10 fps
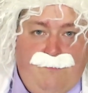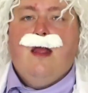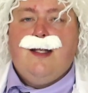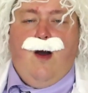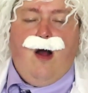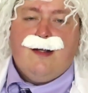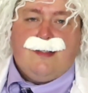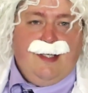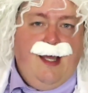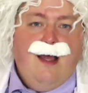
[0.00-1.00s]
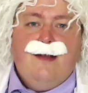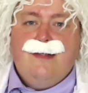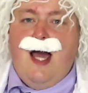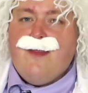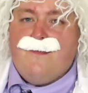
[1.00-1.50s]
Now honestly,
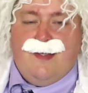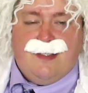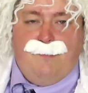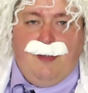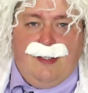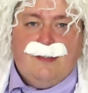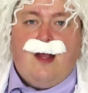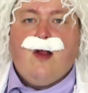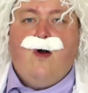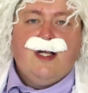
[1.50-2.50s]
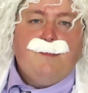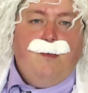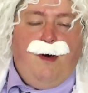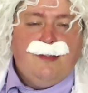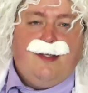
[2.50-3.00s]
neither of these abilities are going to be
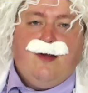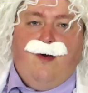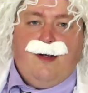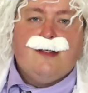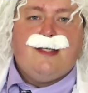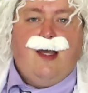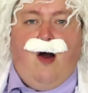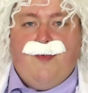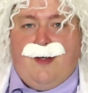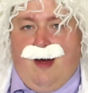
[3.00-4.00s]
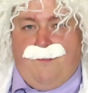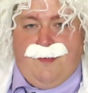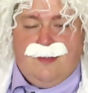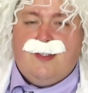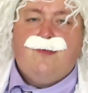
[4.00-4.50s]
ones that you're going to see all that
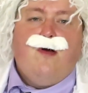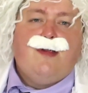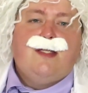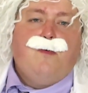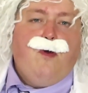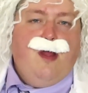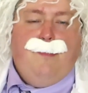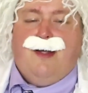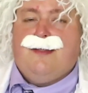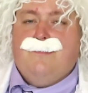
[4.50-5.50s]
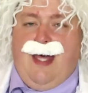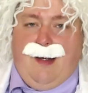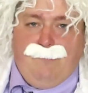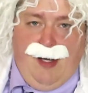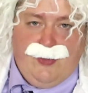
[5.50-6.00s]
often, so you don't need to worry about them
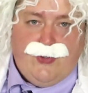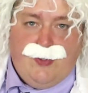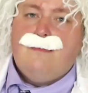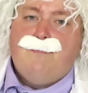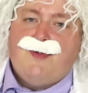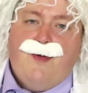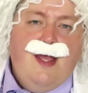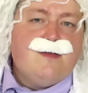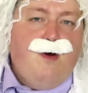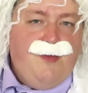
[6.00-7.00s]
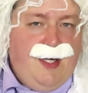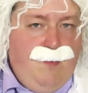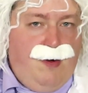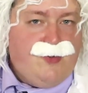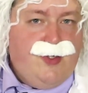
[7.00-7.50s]
that much. But there is one that I
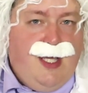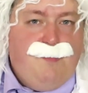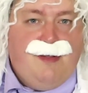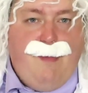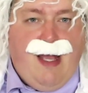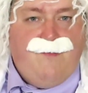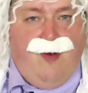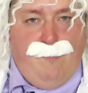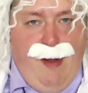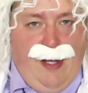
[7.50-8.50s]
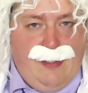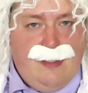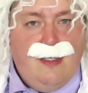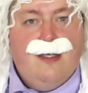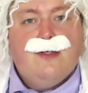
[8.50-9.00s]
want you to keep in the back of your mind:
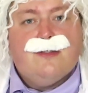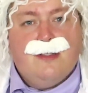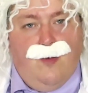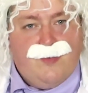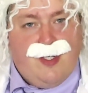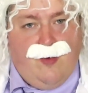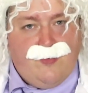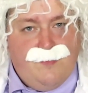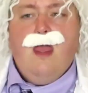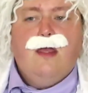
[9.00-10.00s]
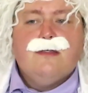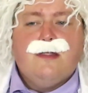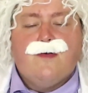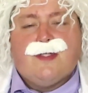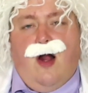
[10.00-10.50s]
Slow Start.
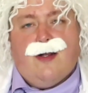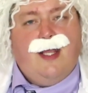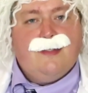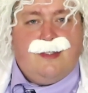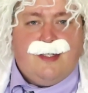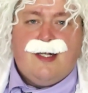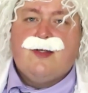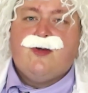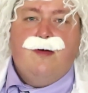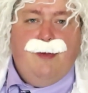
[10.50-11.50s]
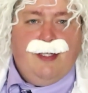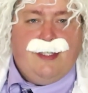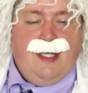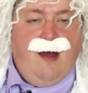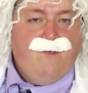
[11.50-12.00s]
Slow Start is the signature
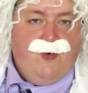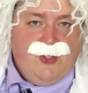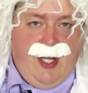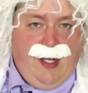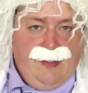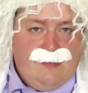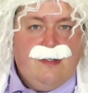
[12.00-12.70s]
ability of Regigigas.